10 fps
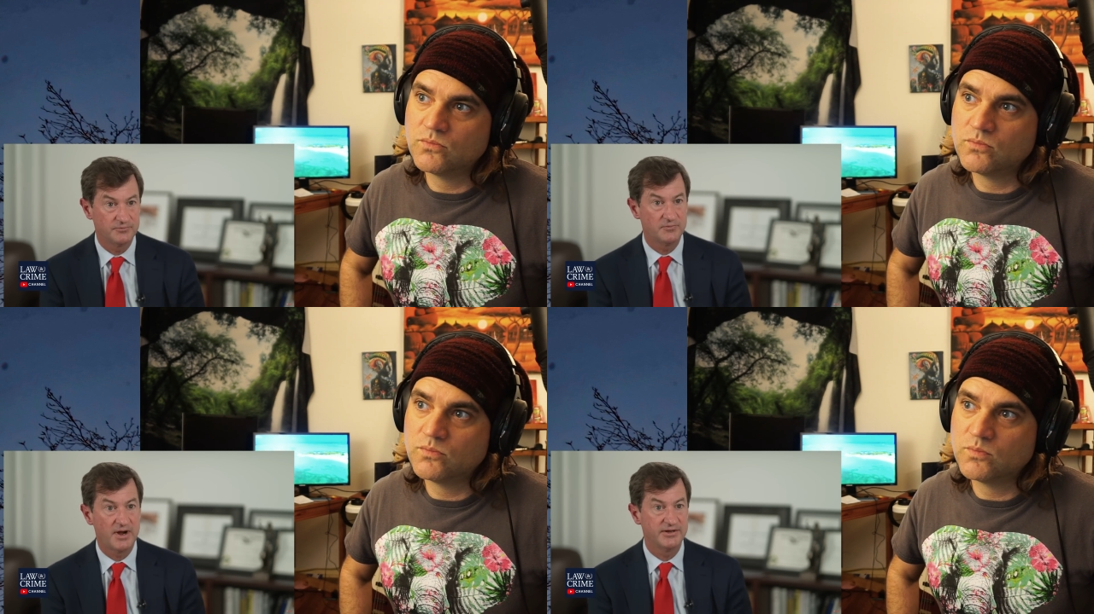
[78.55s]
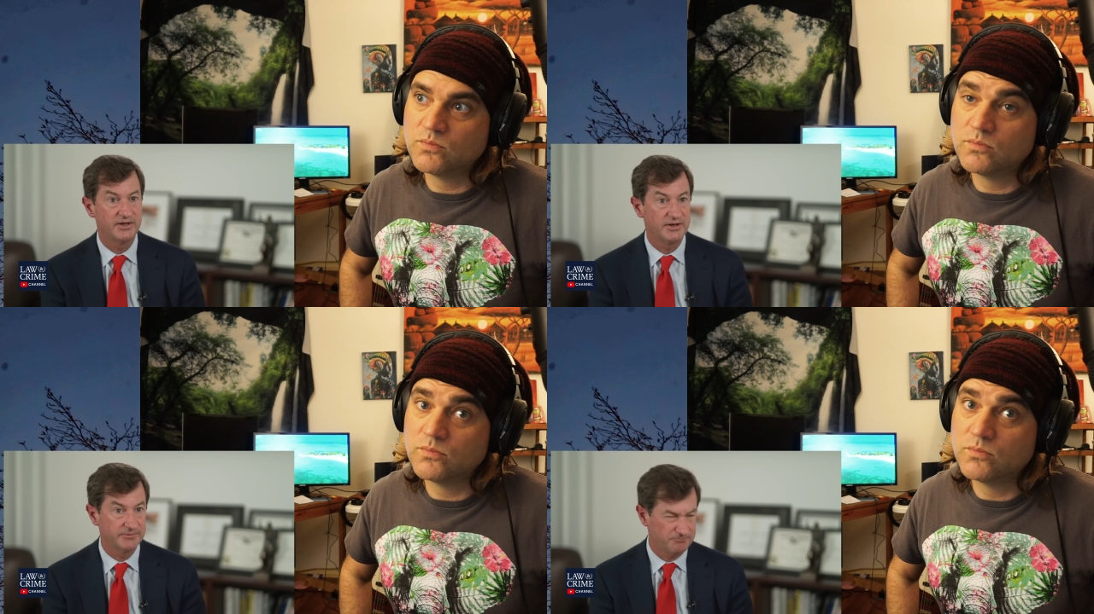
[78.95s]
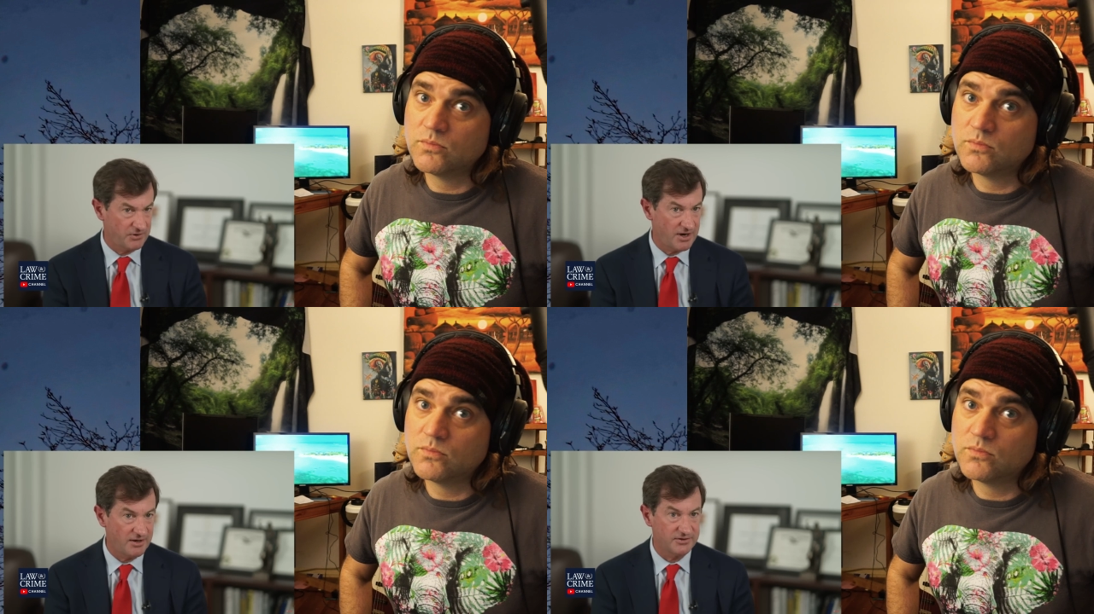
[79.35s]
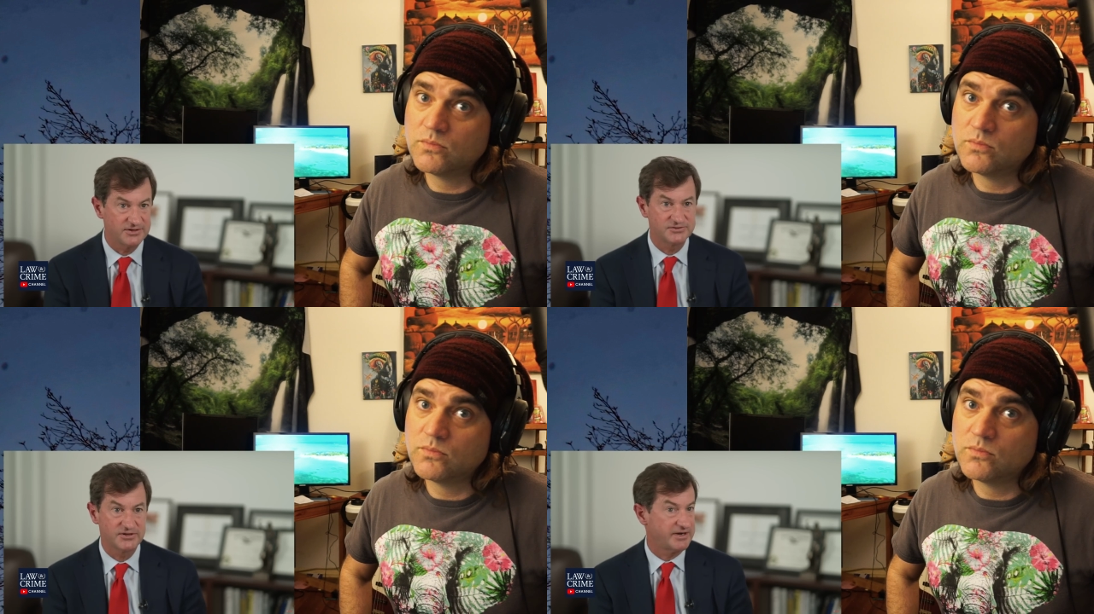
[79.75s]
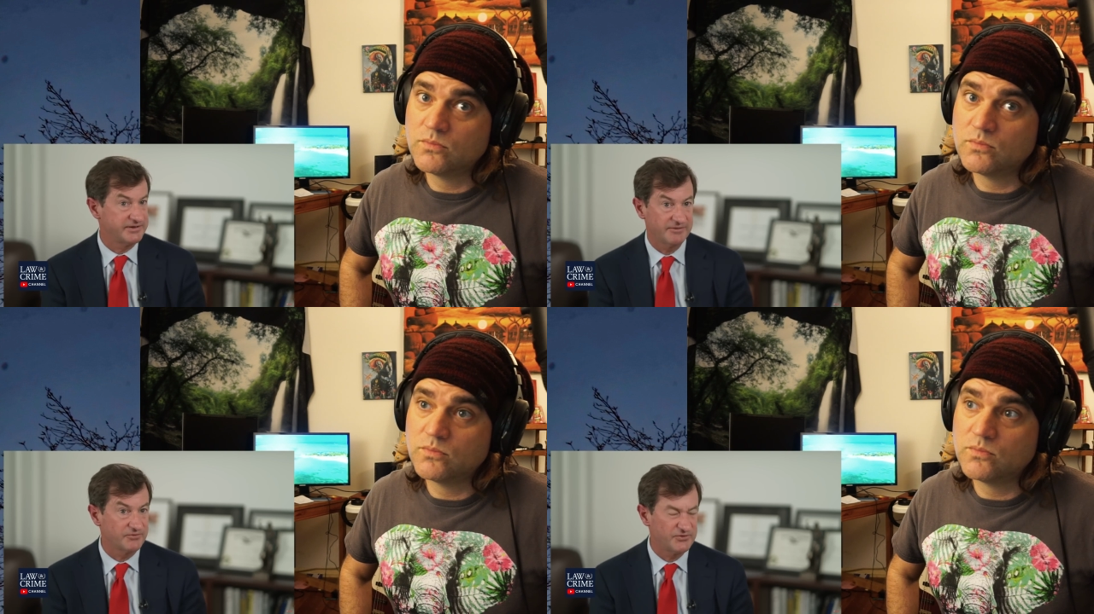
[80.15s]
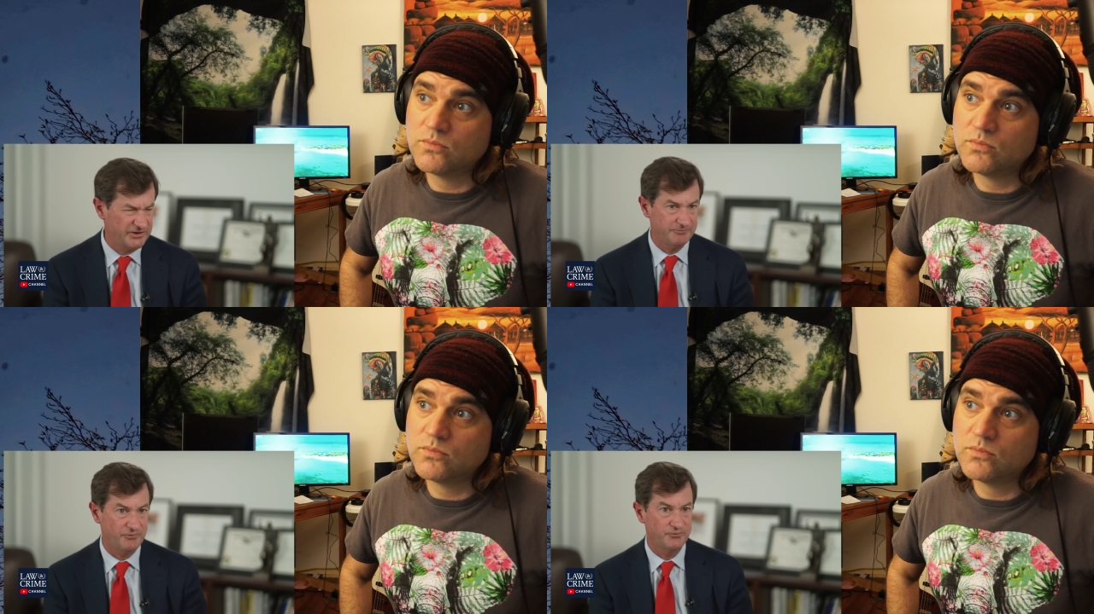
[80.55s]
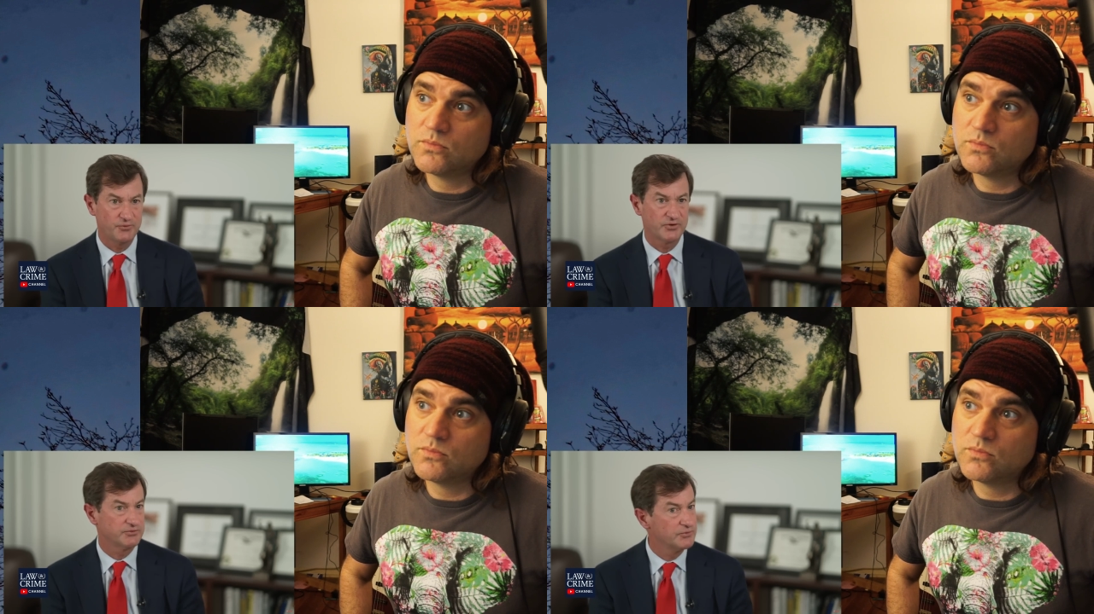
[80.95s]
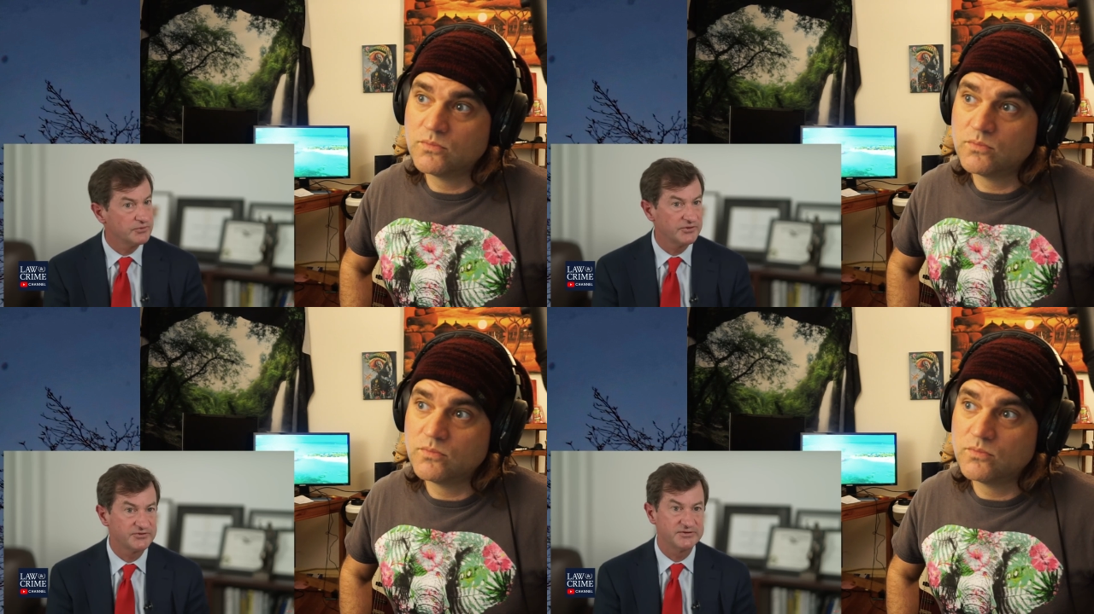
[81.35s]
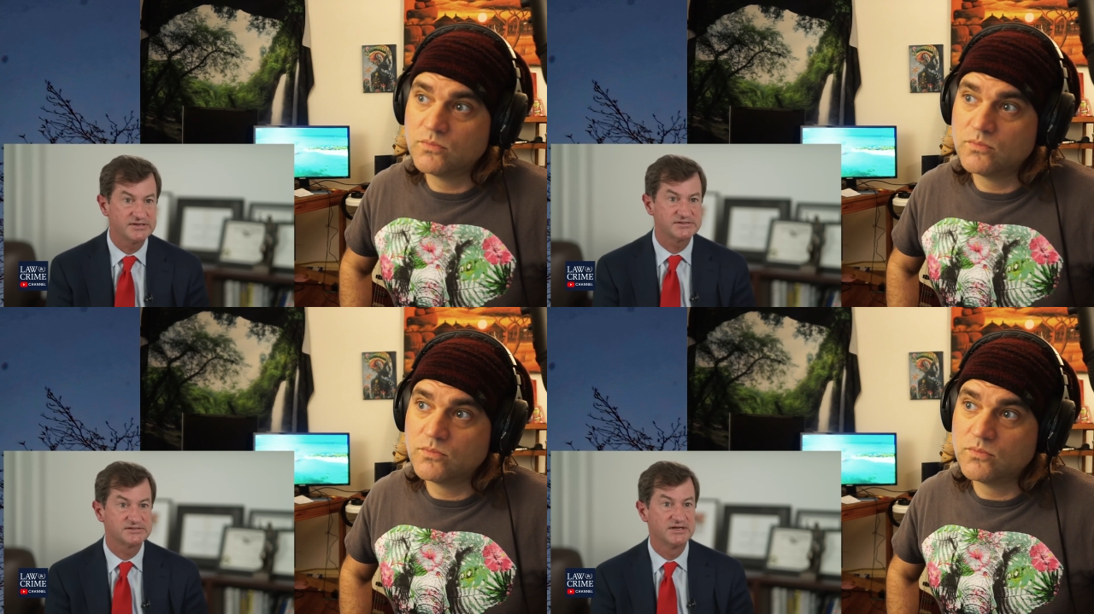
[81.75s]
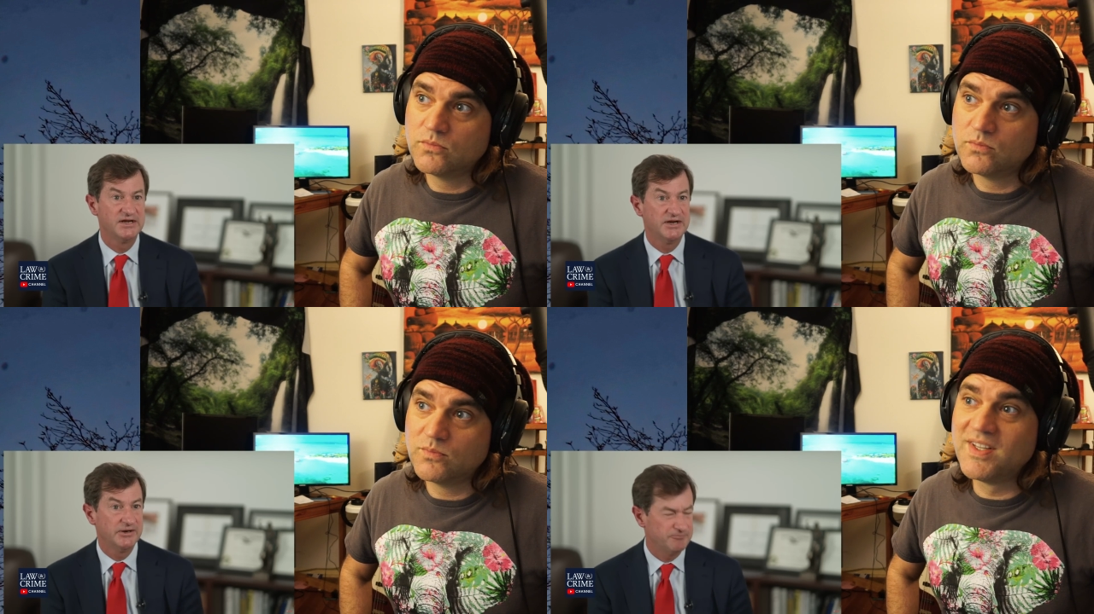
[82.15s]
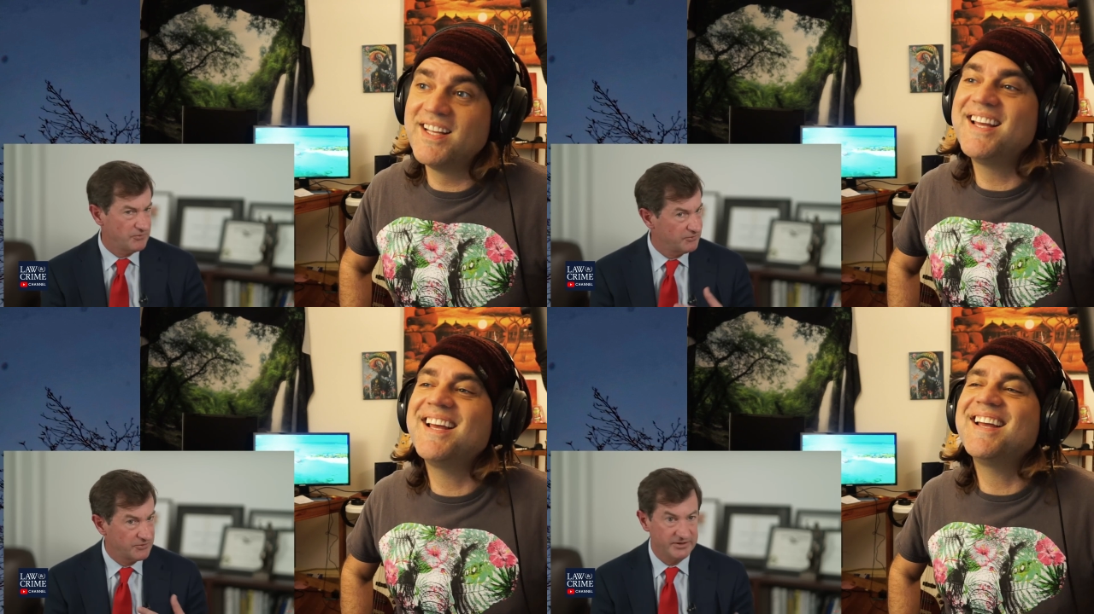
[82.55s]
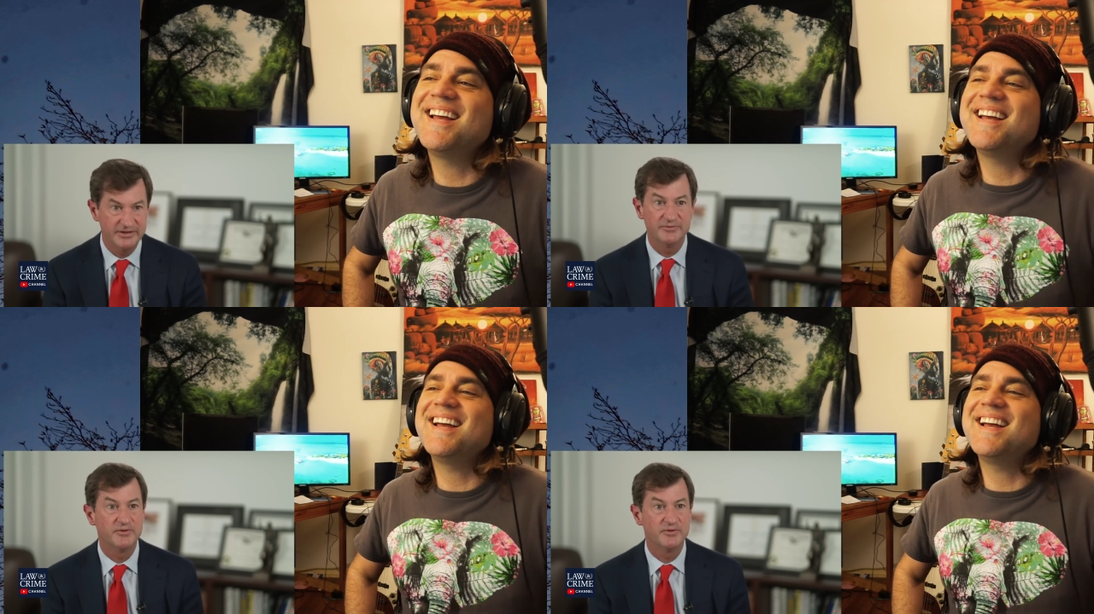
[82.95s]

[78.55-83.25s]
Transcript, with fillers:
Speaker 1: my young colleagues that I'd never seen before, ruthlessness and